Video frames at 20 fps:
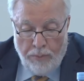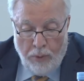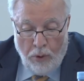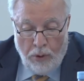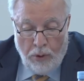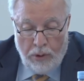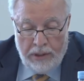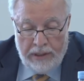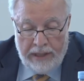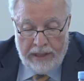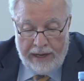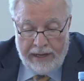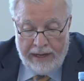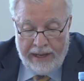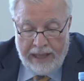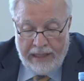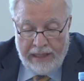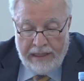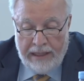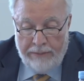board
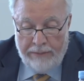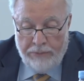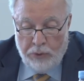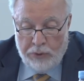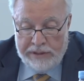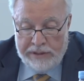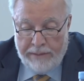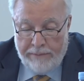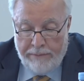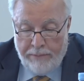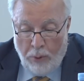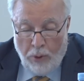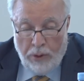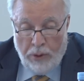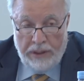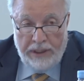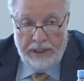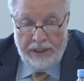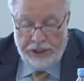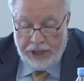and get them to
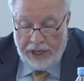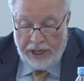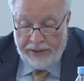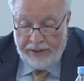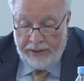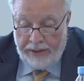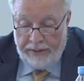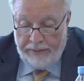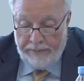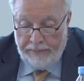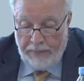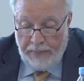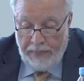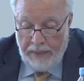support each other